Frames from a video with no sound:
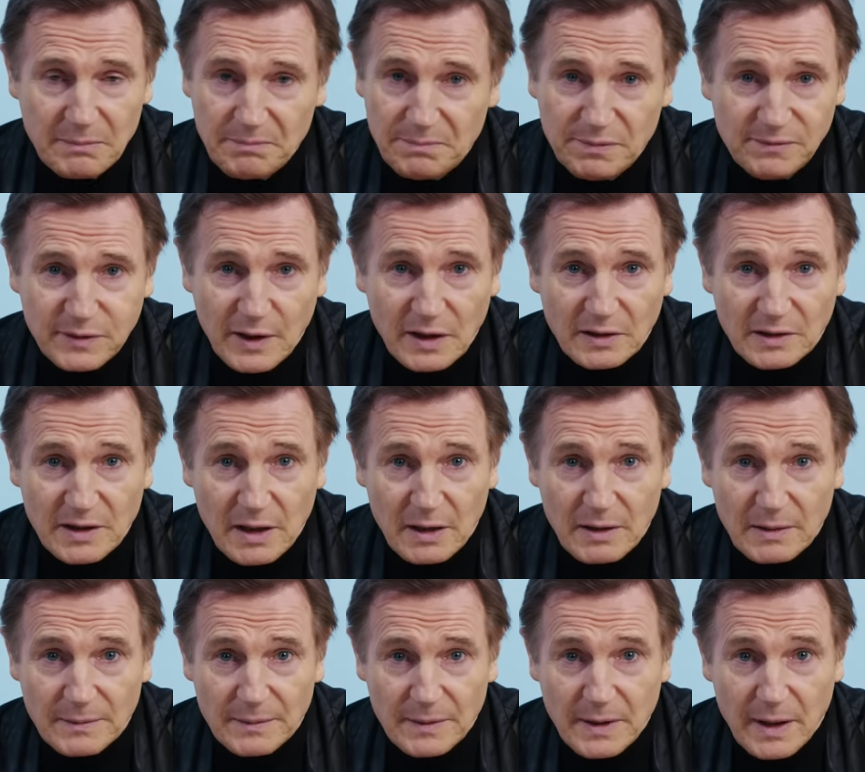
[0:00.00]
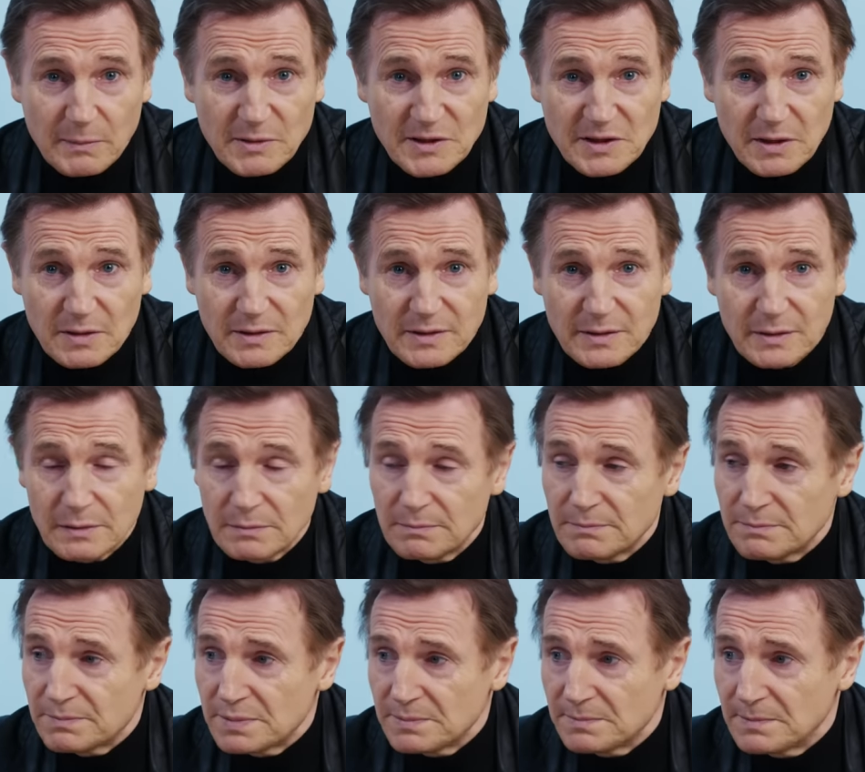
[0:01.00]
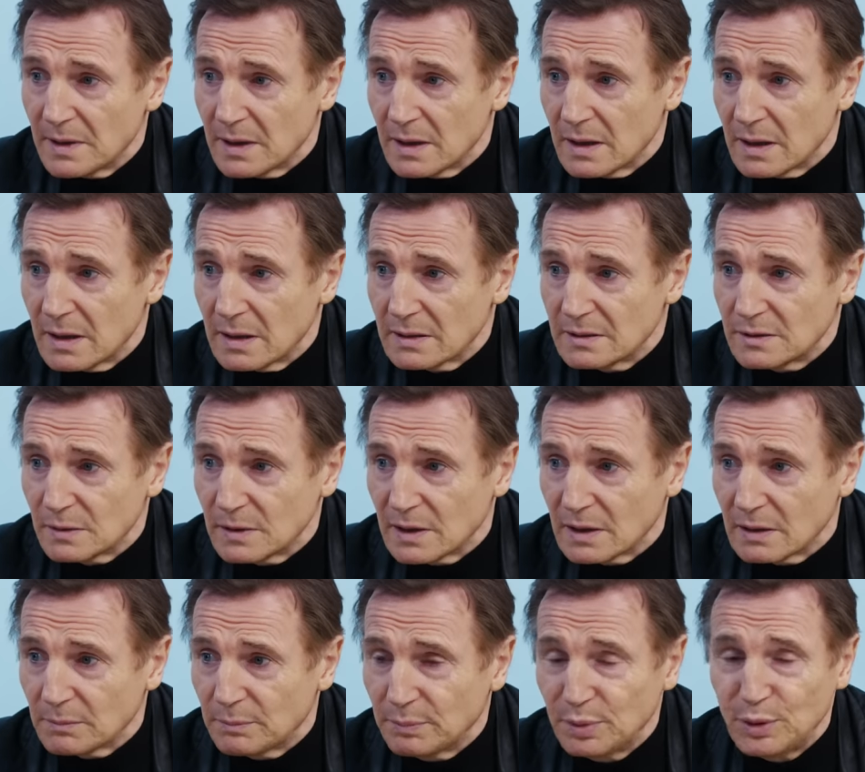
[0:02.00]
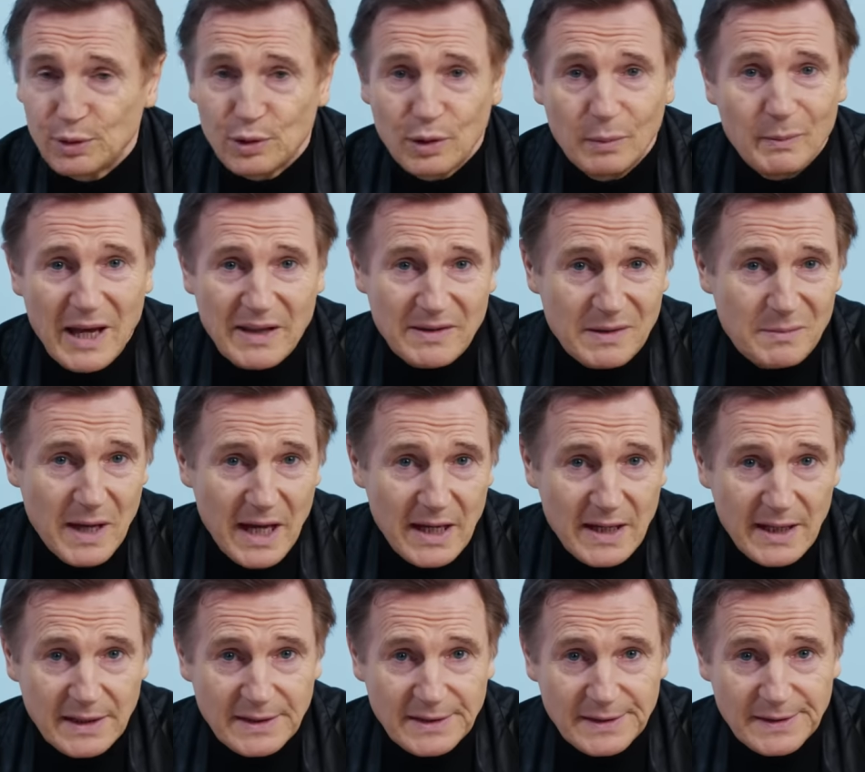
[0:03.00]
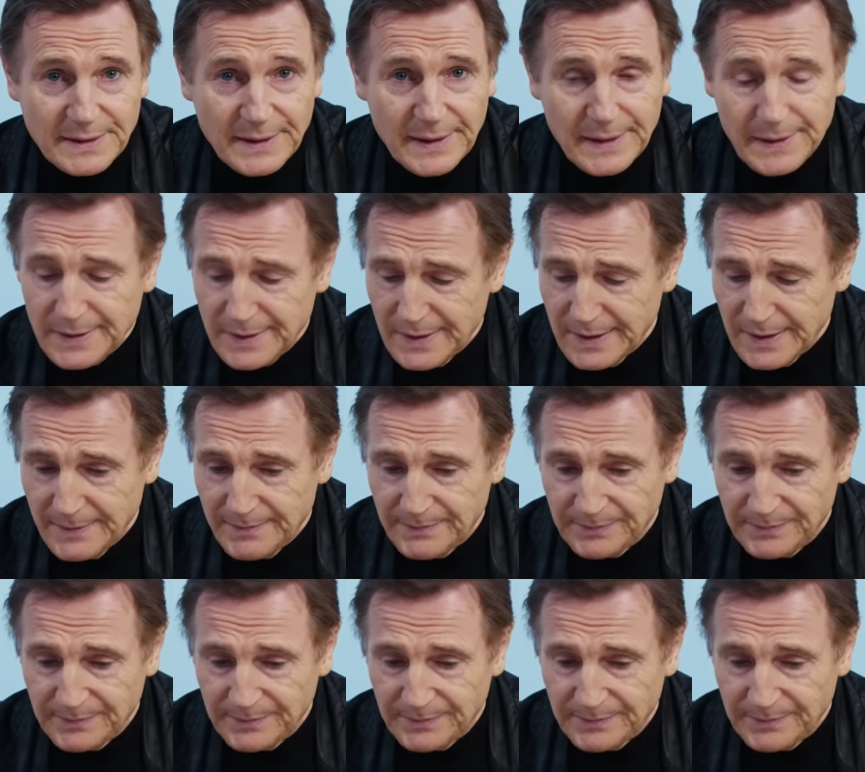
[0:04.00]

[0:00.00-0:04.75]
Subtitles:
I flunked out. I was also doing pure mathematics, and